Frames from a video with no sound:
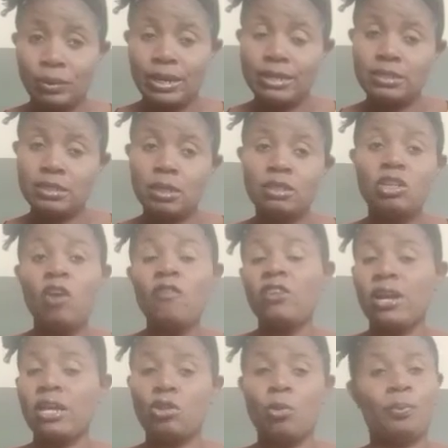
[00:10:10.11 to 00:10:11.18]
Please don't
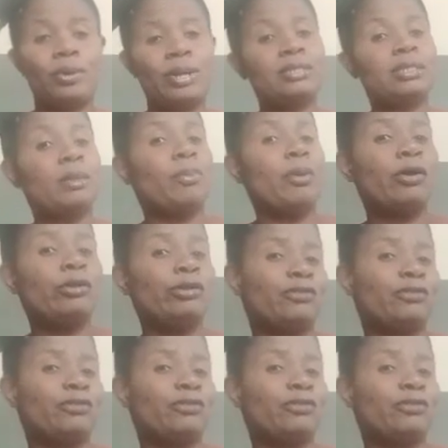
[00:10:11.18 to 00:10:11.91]
forget to press the bell